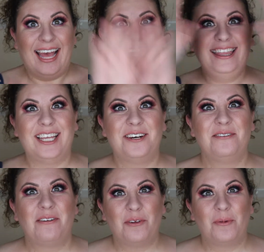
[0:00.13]

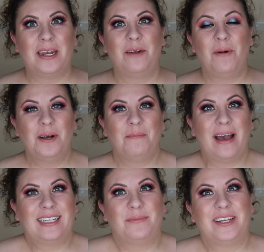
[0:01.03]
Hello everyone and welcome
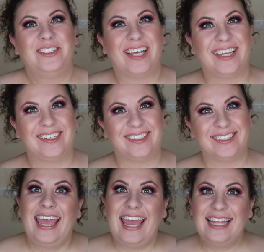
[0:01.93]
back to my channel.